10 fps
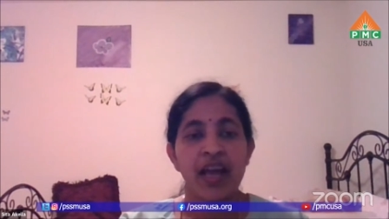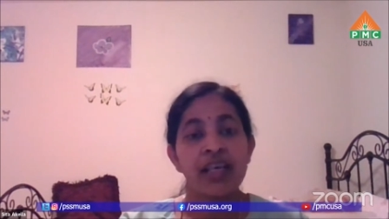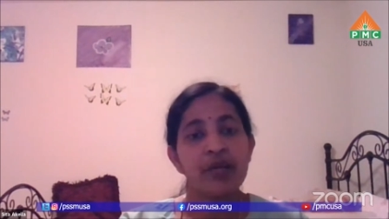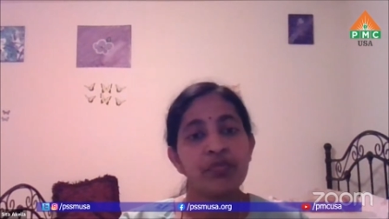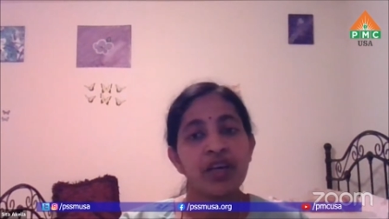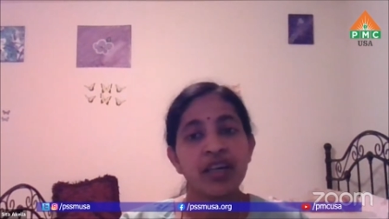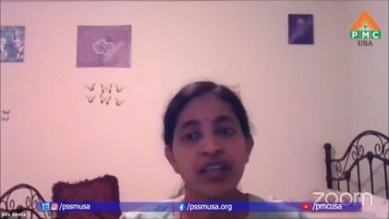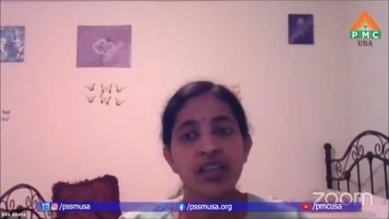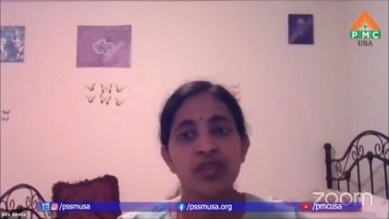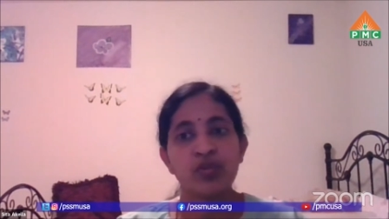and I am
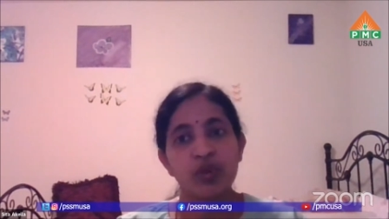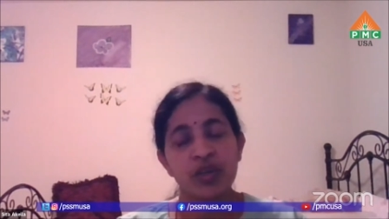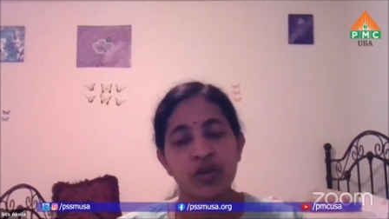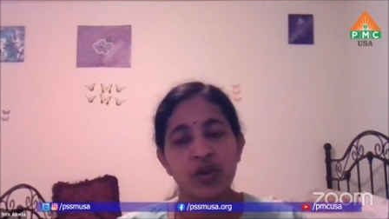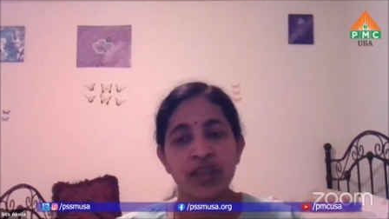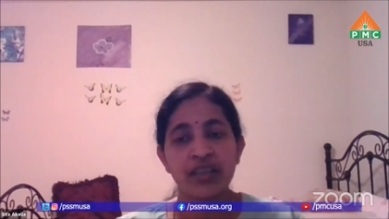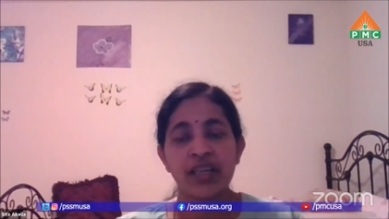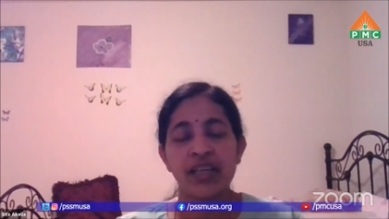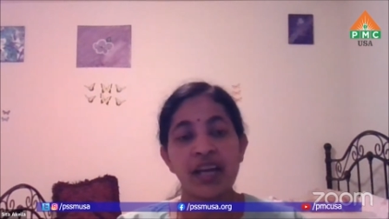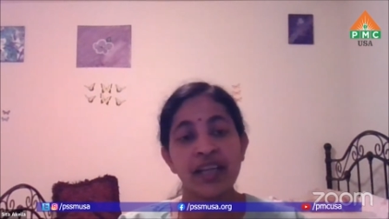ready to work on
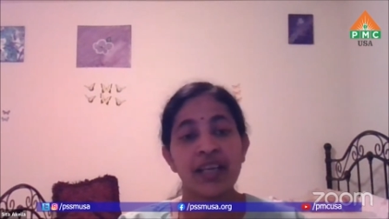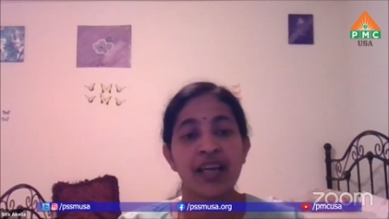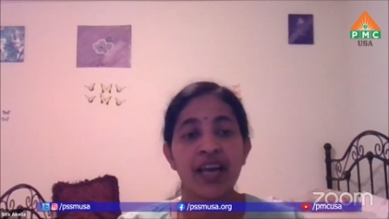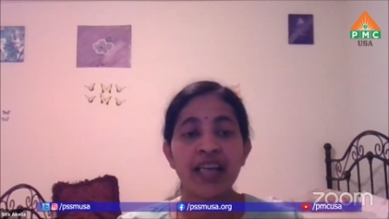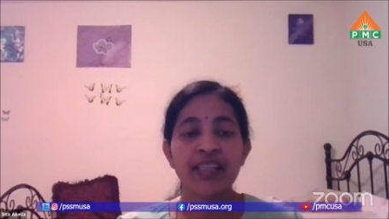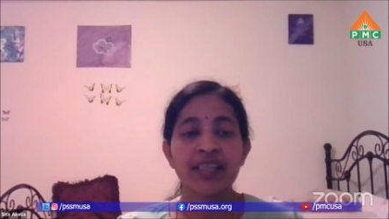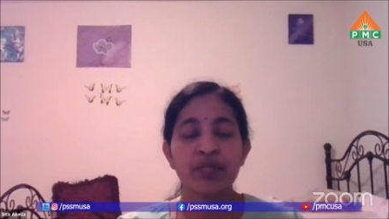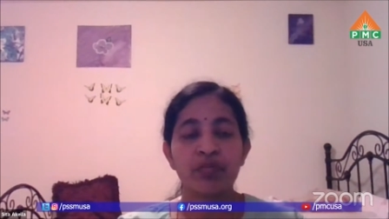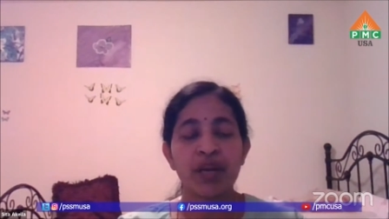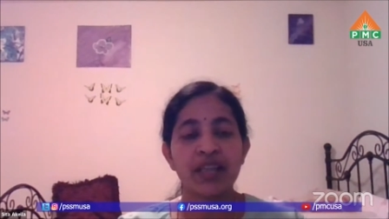that. I can
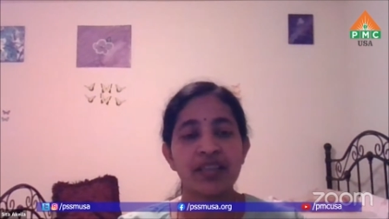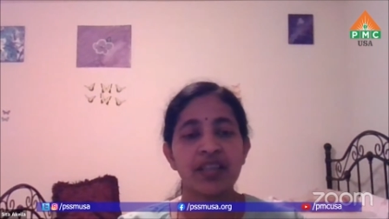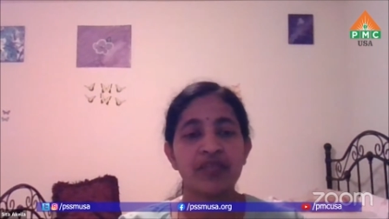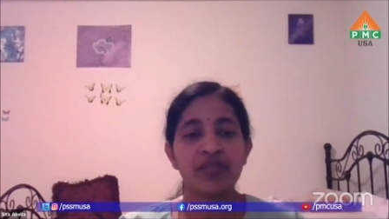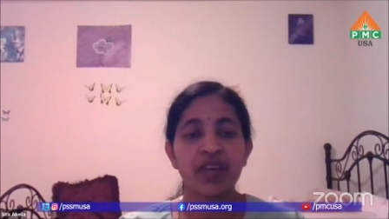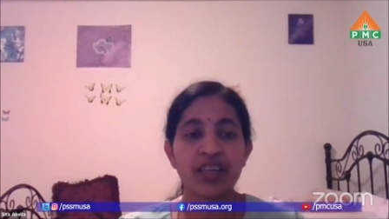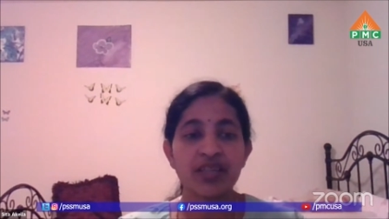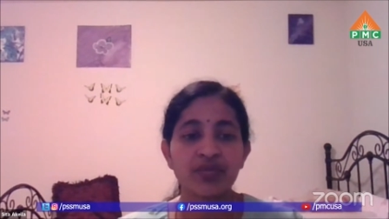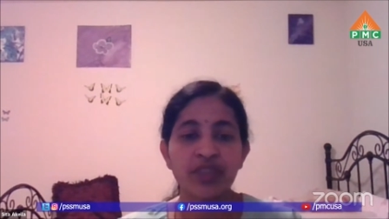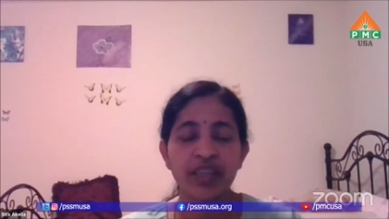accept myself
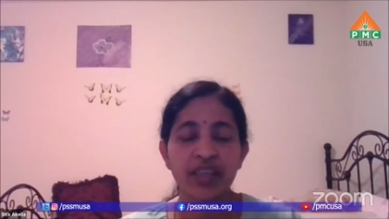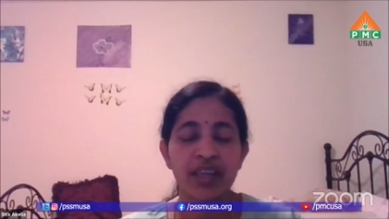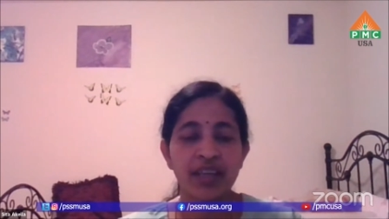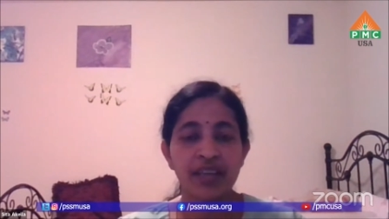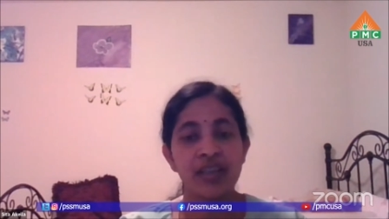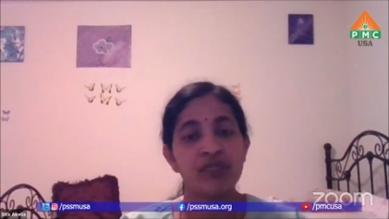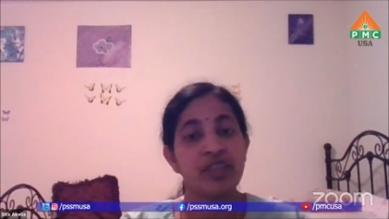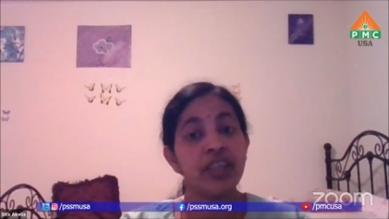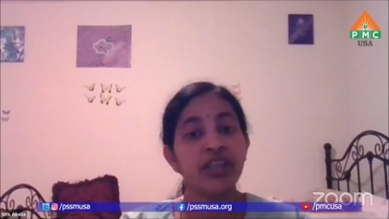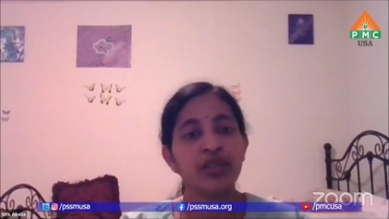gracefully and then
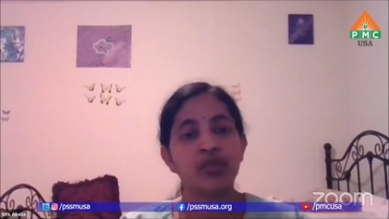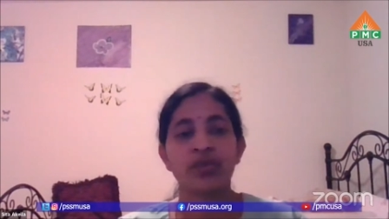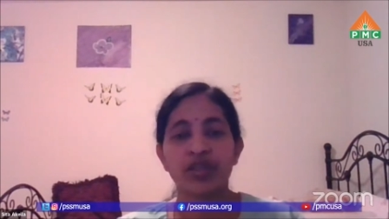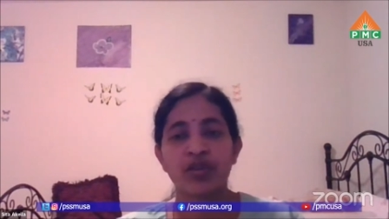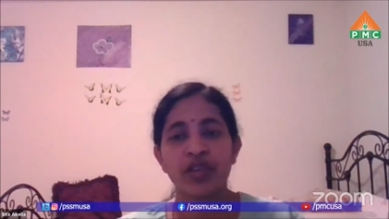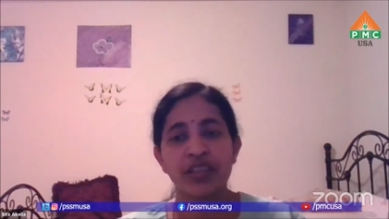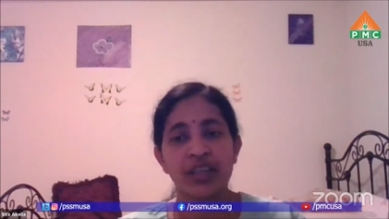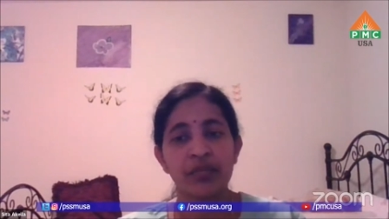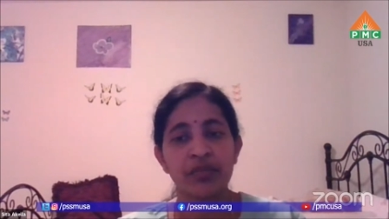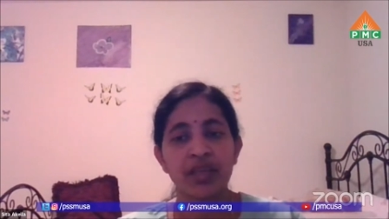willing to work on
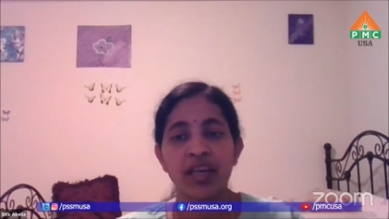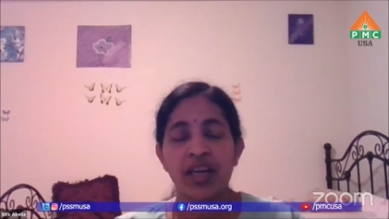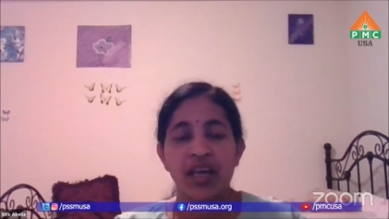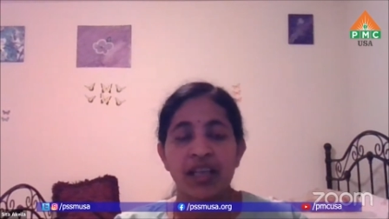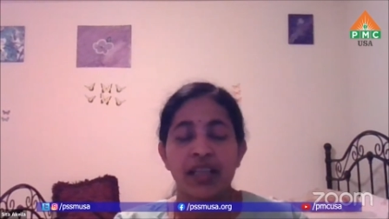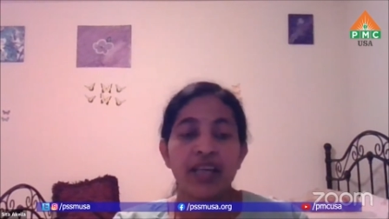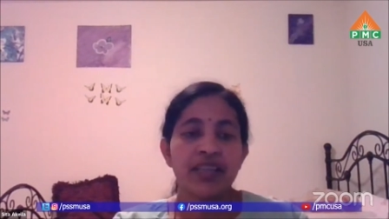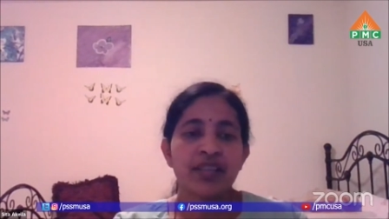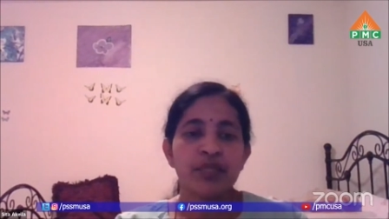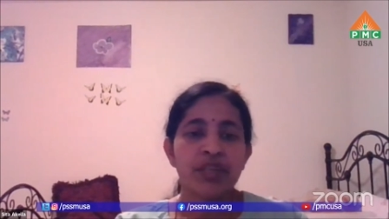them. That
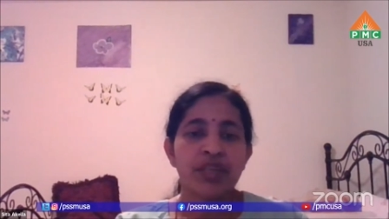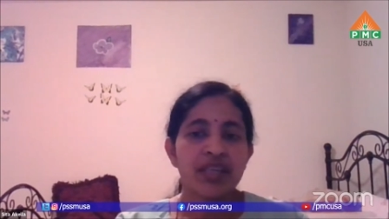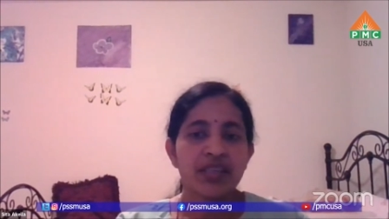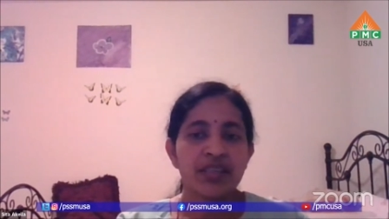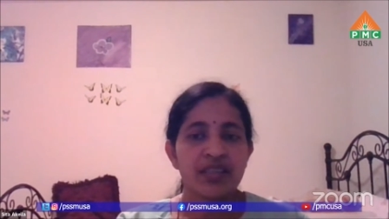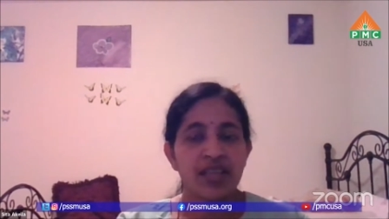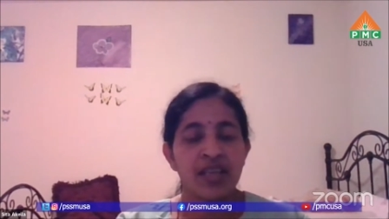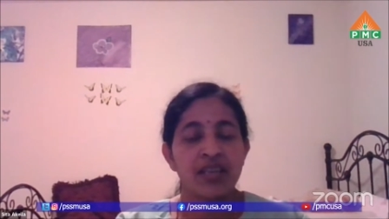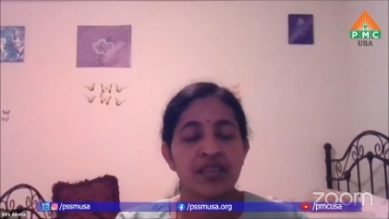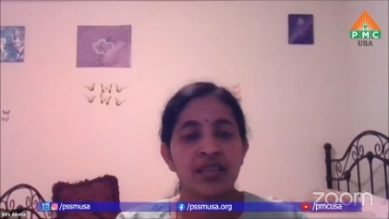is the biggest
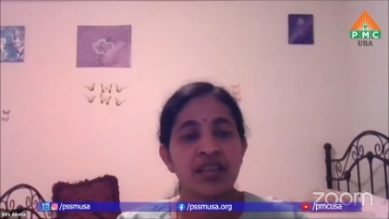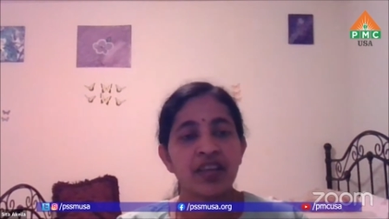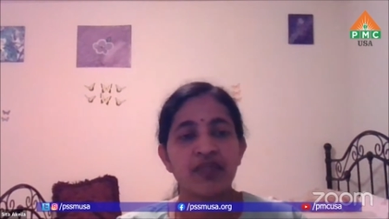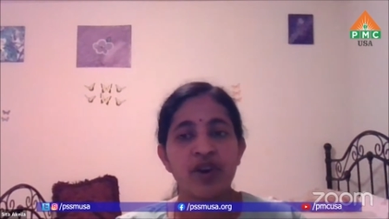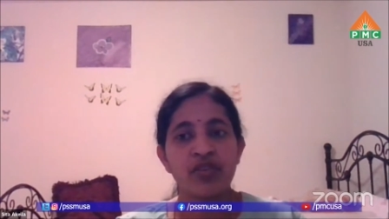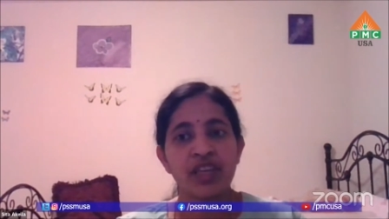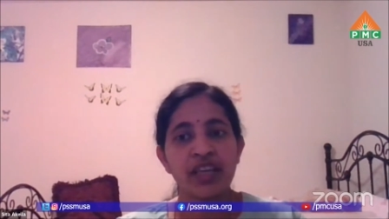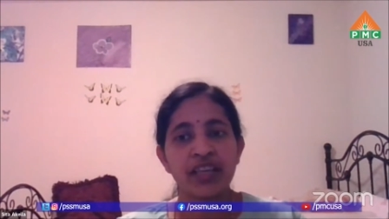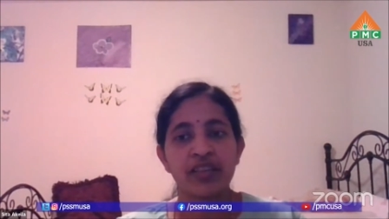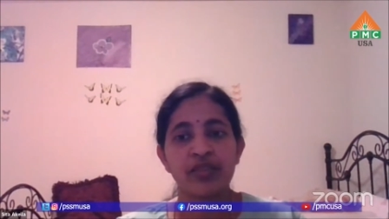change that I found,
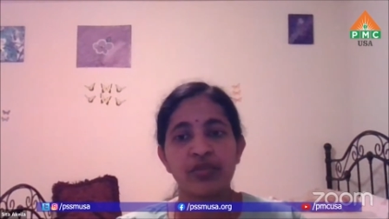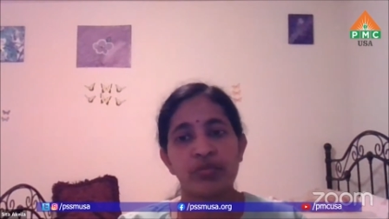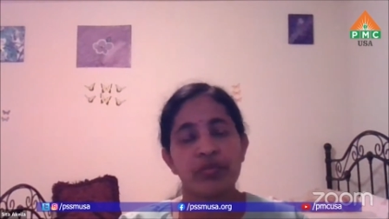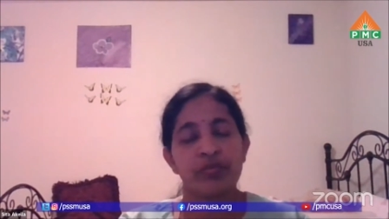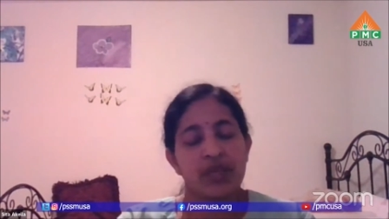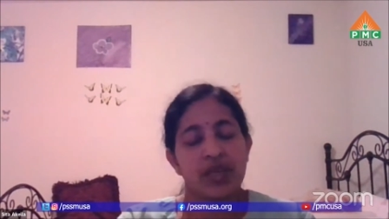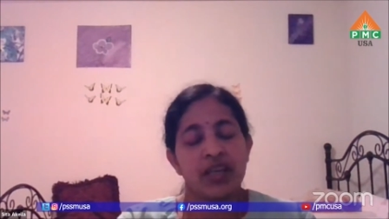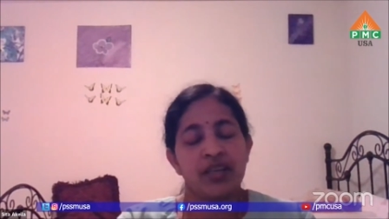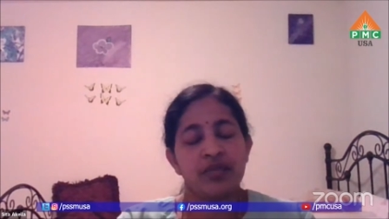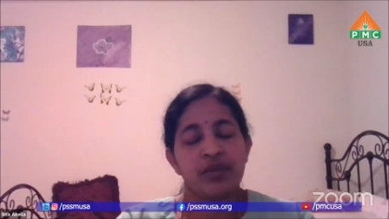
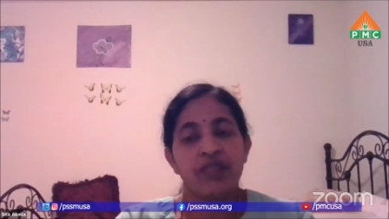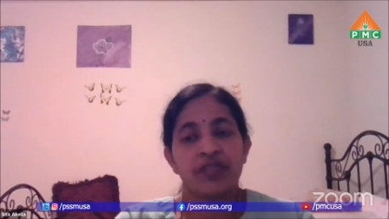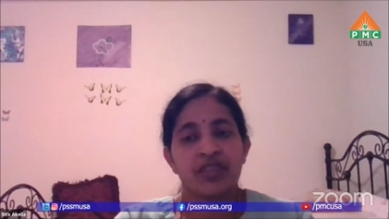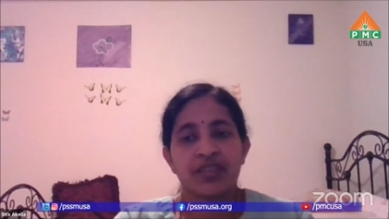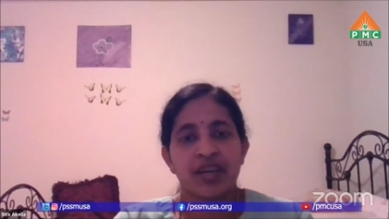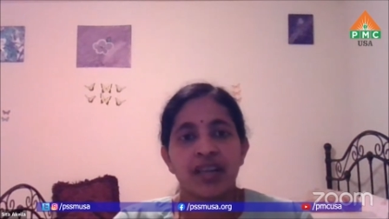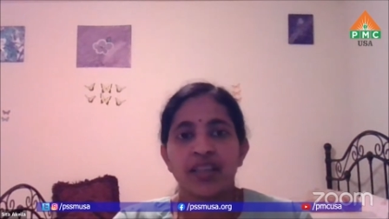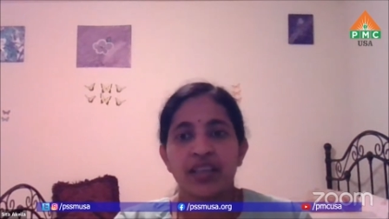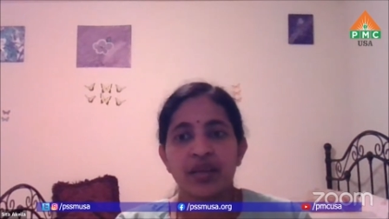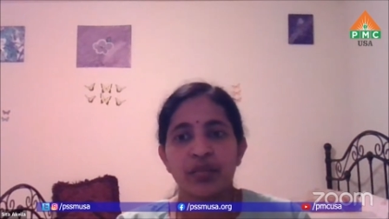after
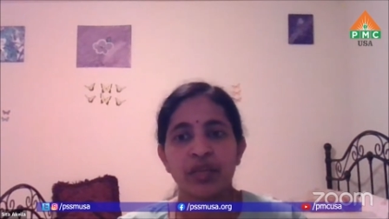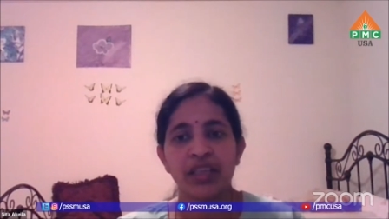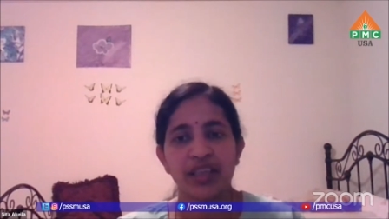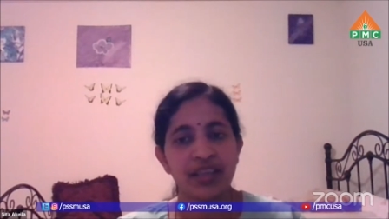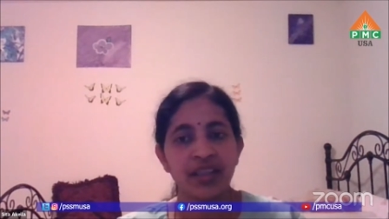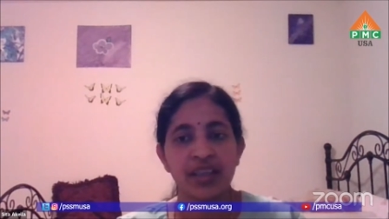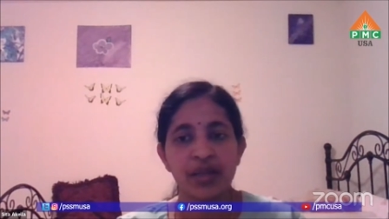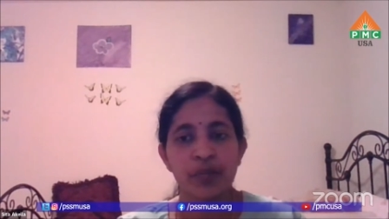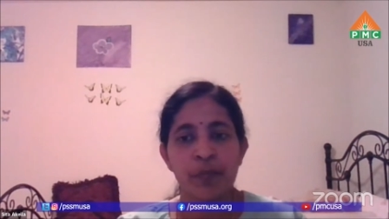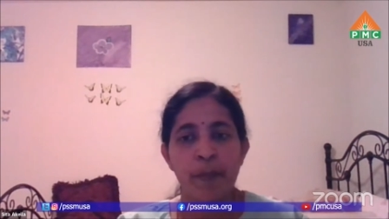starting
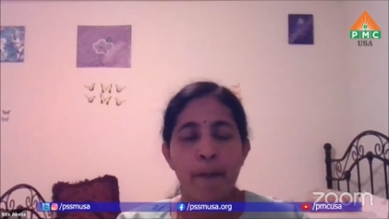meditating.